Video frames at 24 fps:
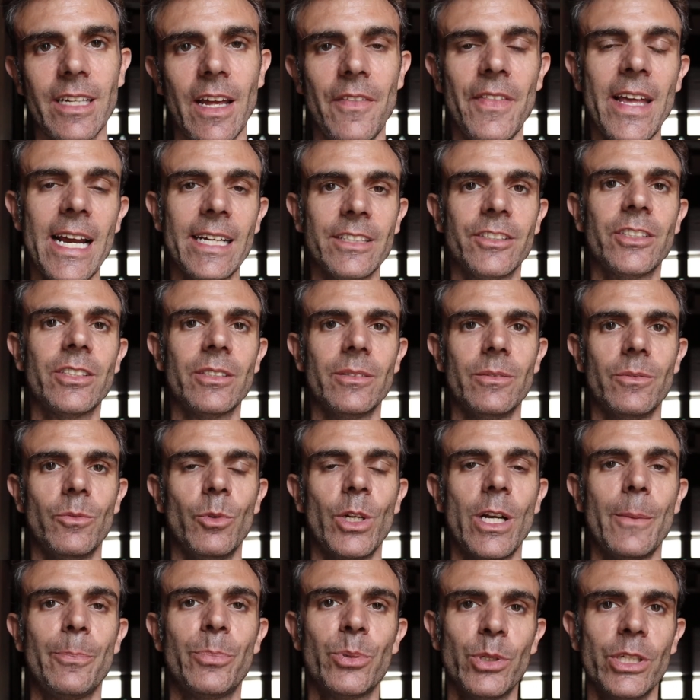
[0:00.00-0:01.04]
and that's
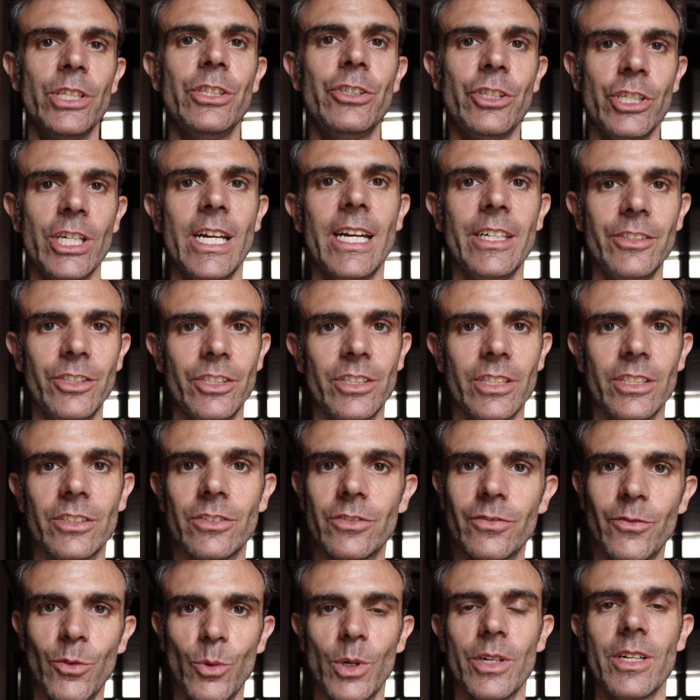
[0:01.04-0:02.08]
what appreciation
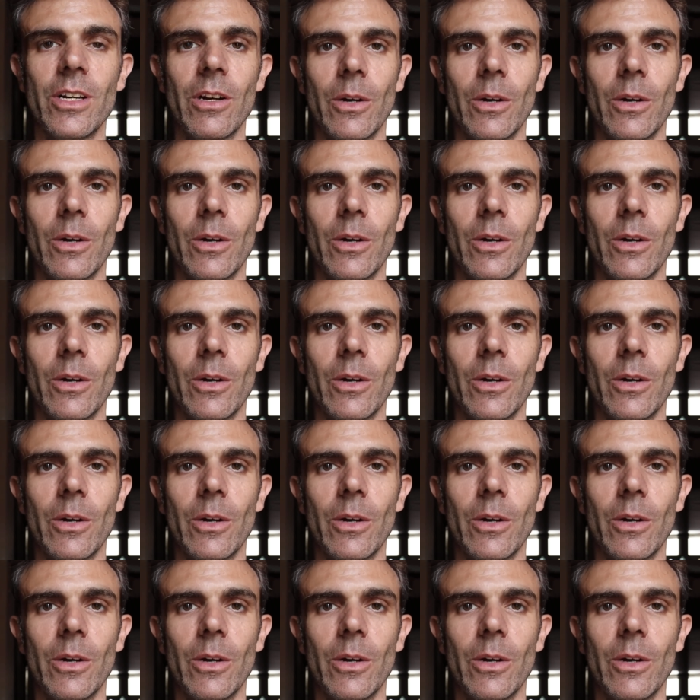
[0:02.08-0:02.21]
is for.